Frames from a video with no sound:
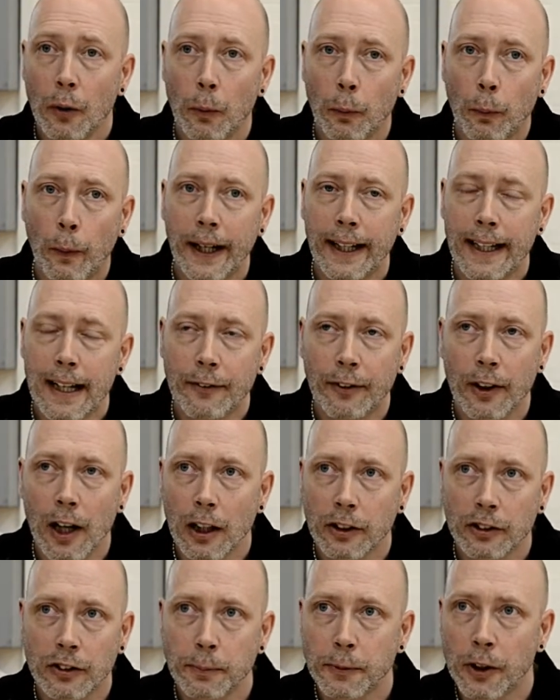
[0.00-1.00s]
We never
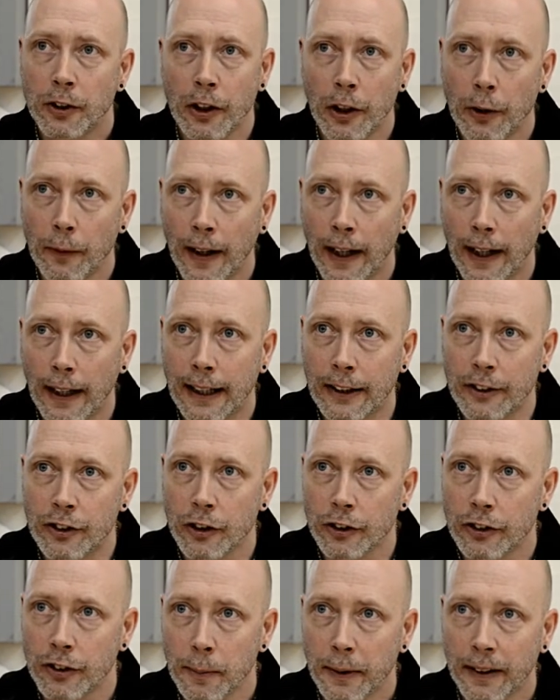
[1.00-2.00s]
ask them to do that, it's
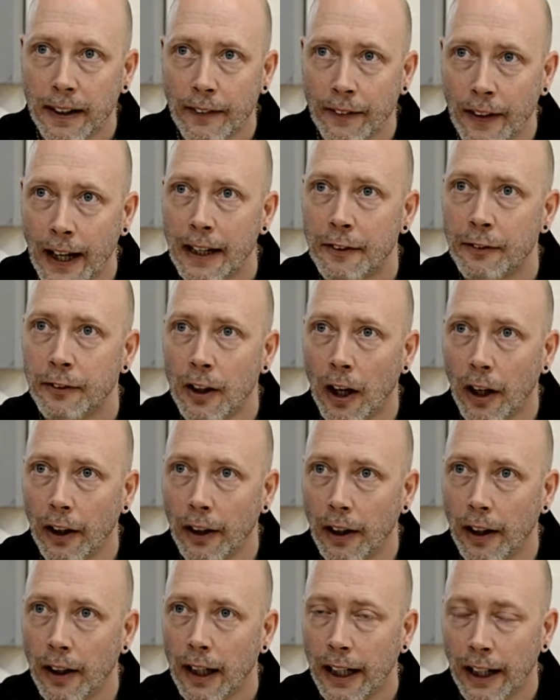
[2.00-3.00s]
just something that they've done.
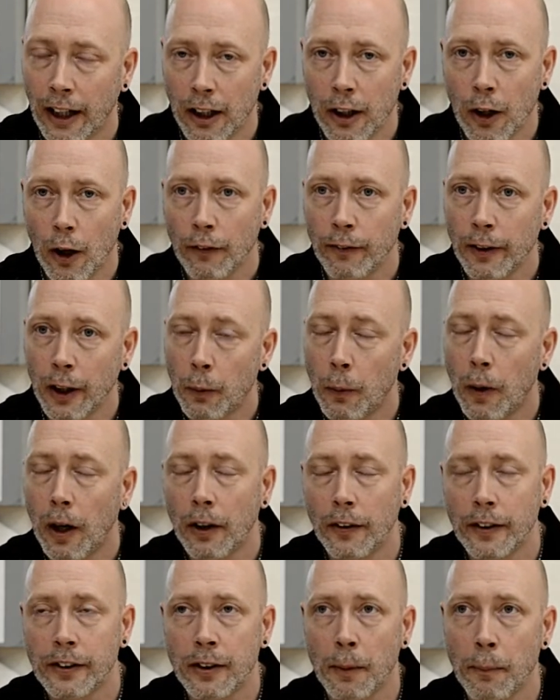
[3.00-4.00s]
And a lot of
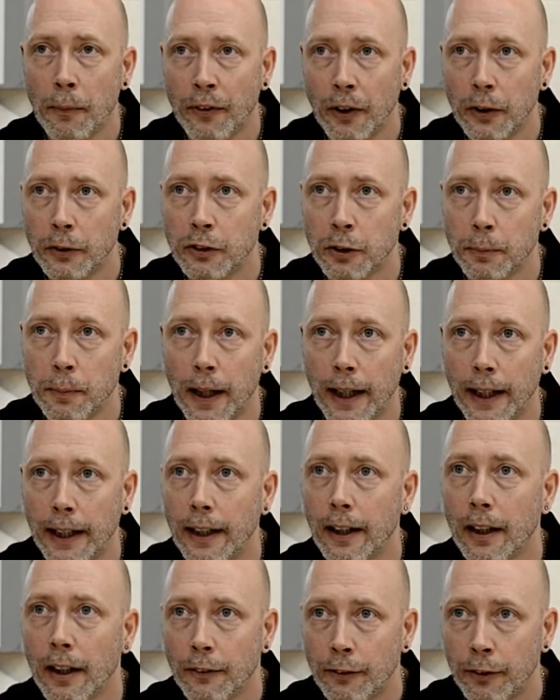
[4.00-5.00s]
inquiries come through to me
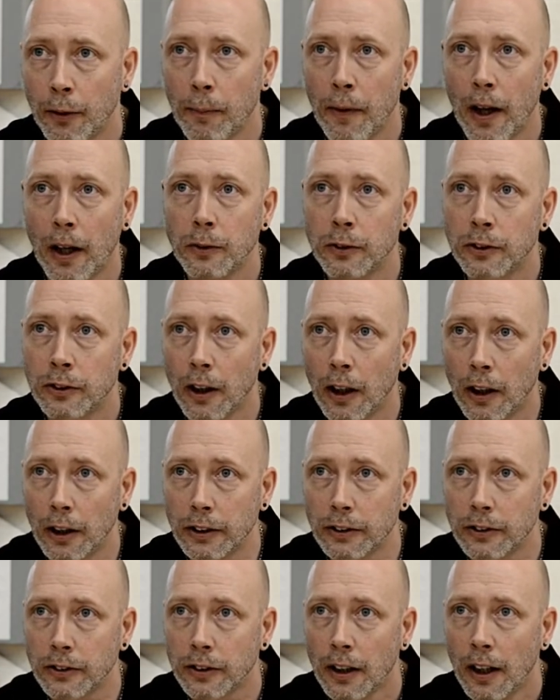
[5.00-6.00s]
from those
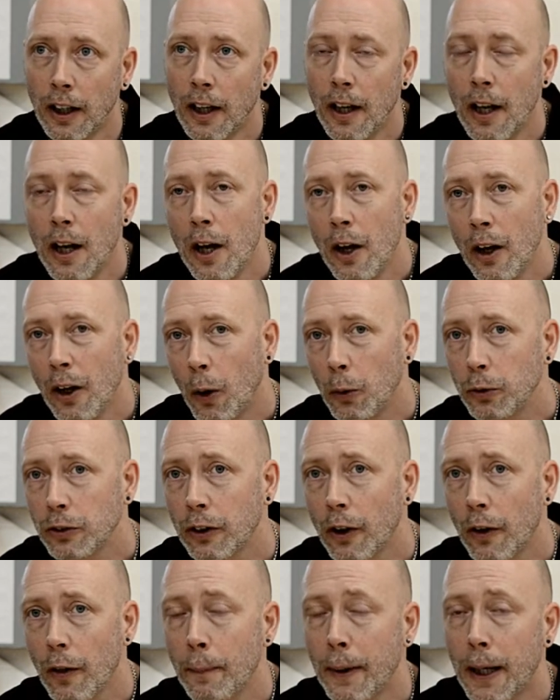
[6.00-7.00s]
sites.
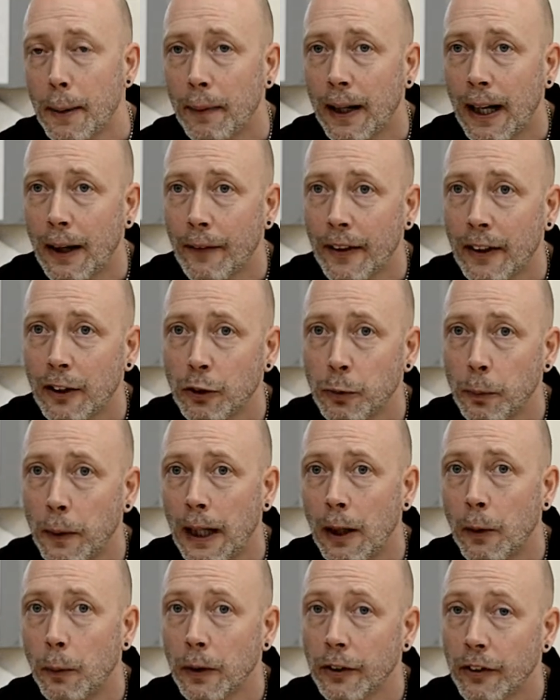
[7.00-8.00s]
Also got the people out there as
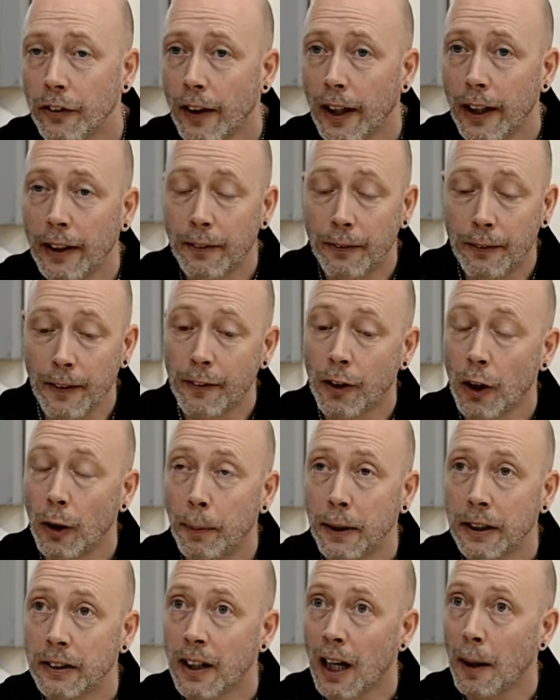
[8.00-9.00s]
well, once they've got a
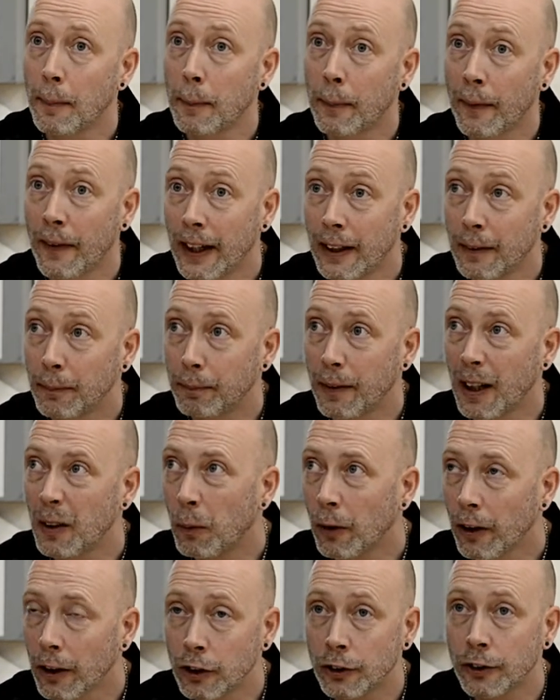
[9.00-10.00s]
piece of capital, they
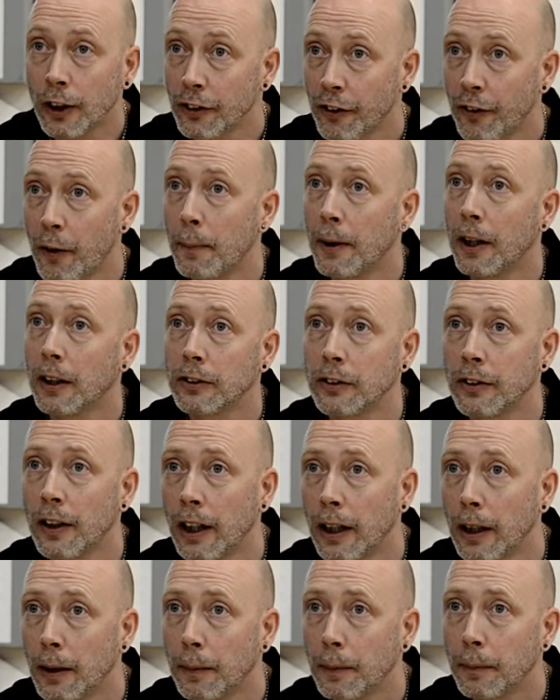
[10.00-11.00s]
want to trust the person
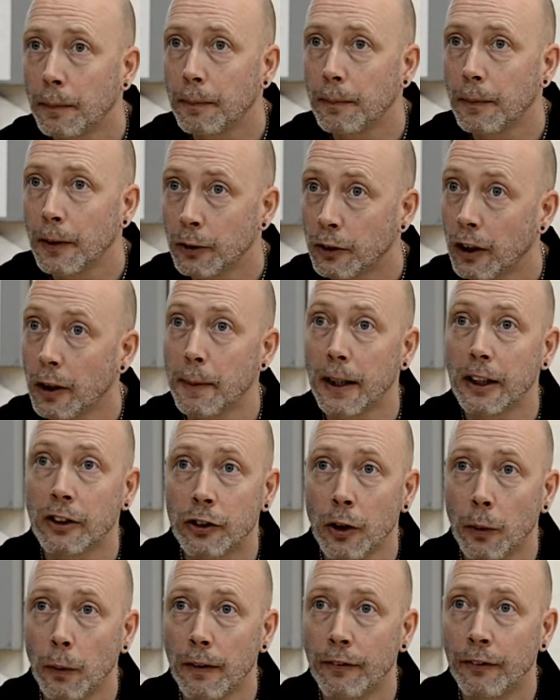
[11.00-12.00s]
there that's going to be
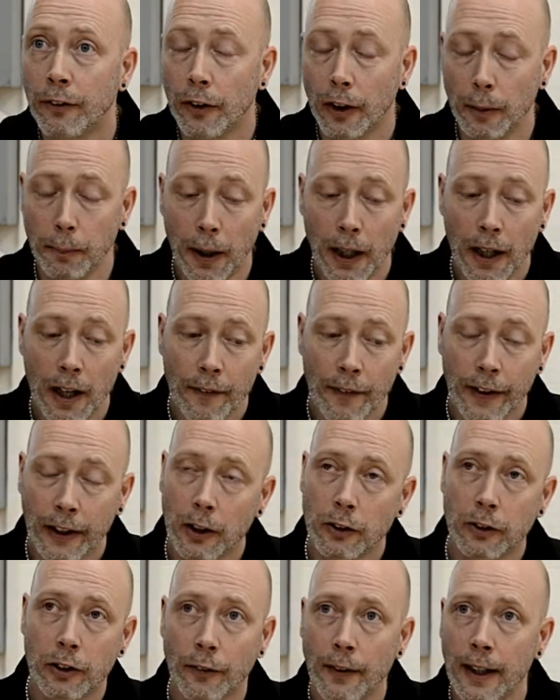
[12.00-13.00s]
installing for them. They go
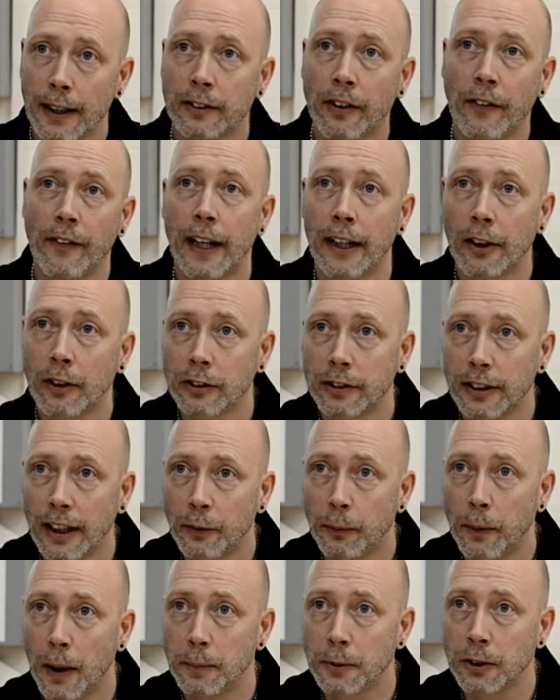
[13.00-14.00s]
direct to the NICF
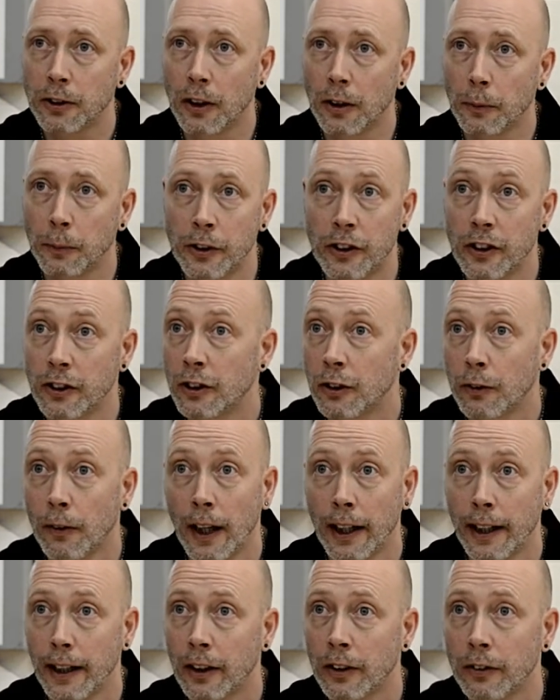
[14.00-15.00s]
website, which is
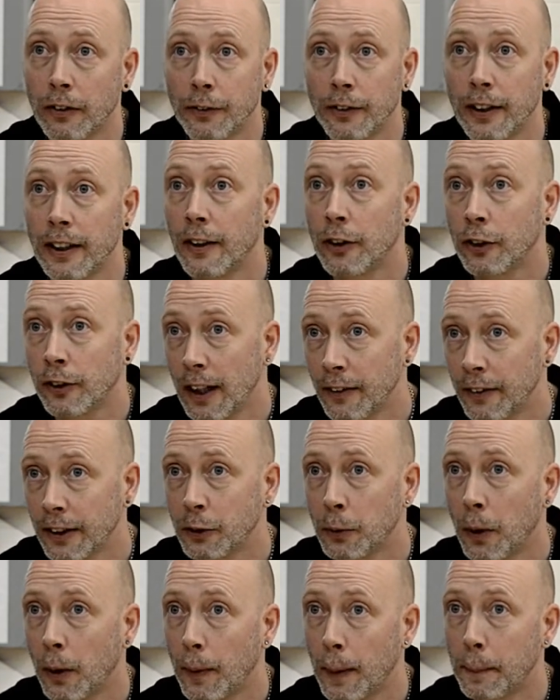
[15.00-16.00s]
great, because I've seen the traffic
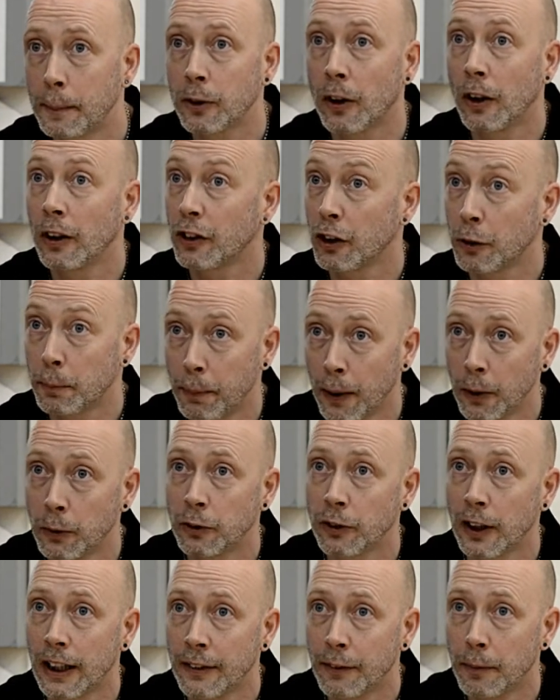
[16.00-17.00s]
to our website just
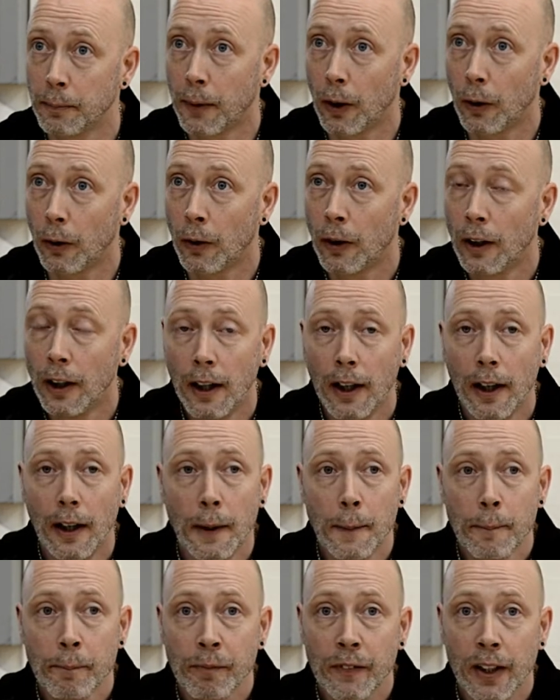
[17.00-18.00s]
boosts it even more.
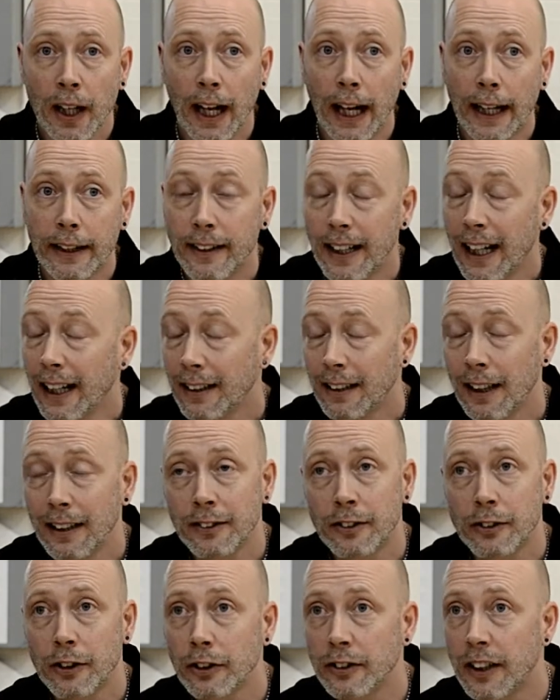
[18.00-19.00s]
And yeah,
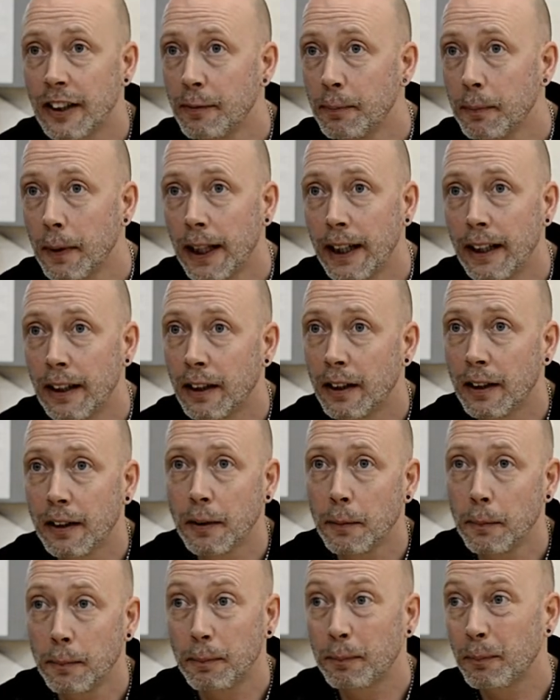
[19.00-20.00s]
it's just given me,
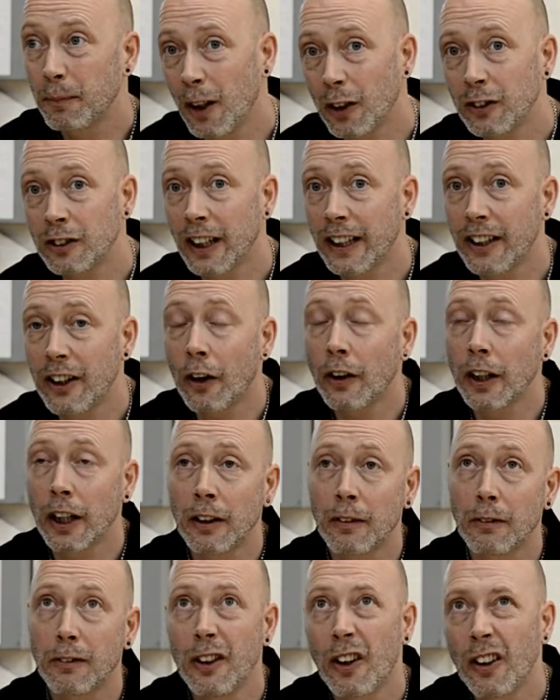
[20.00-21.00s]
I'd say
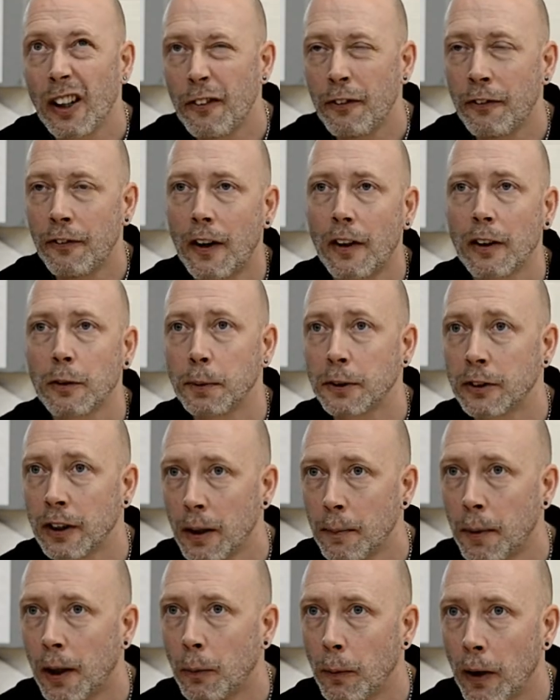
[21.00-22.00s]
95%
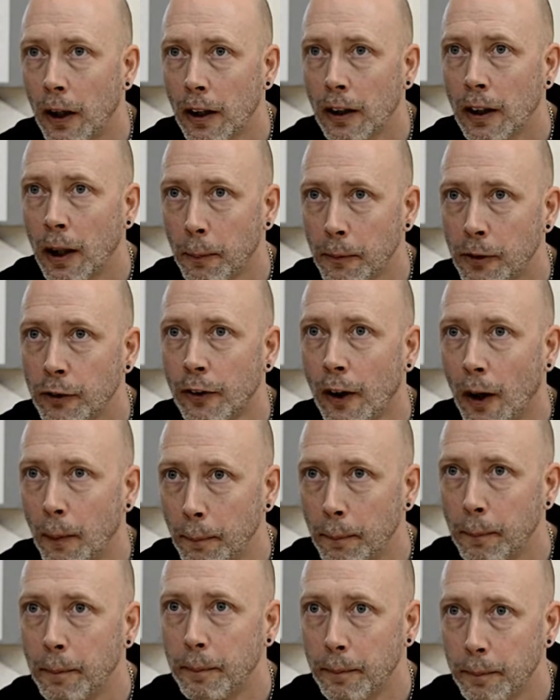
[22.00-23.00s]
of my work comes from
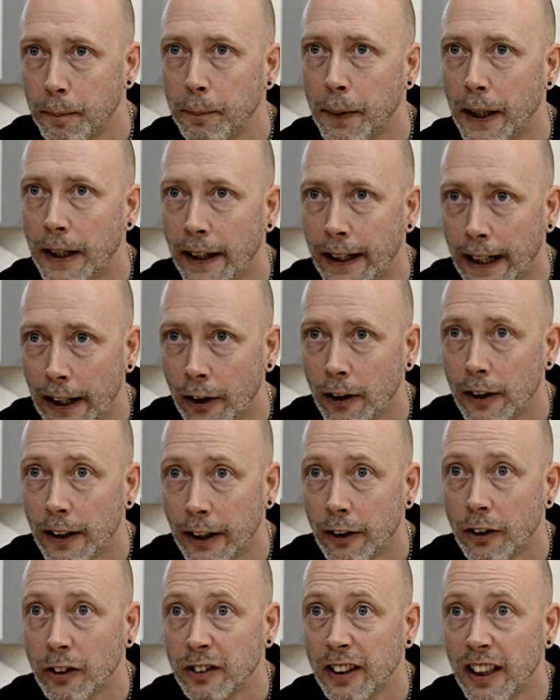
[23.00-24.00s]
being an
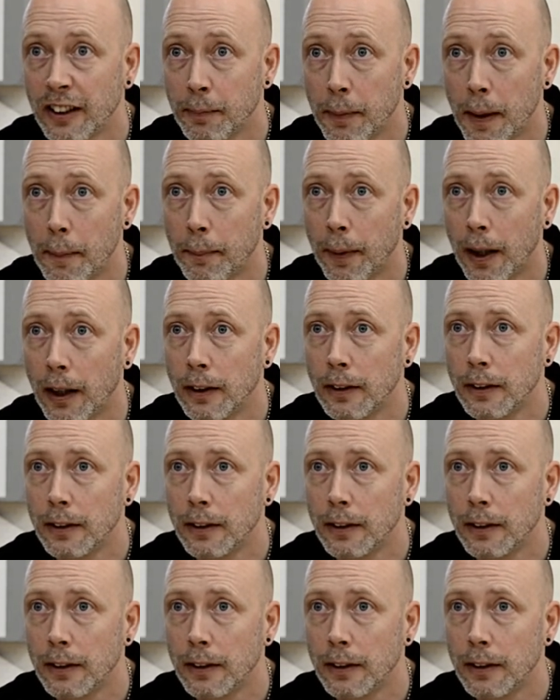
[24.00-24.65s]
NICF member.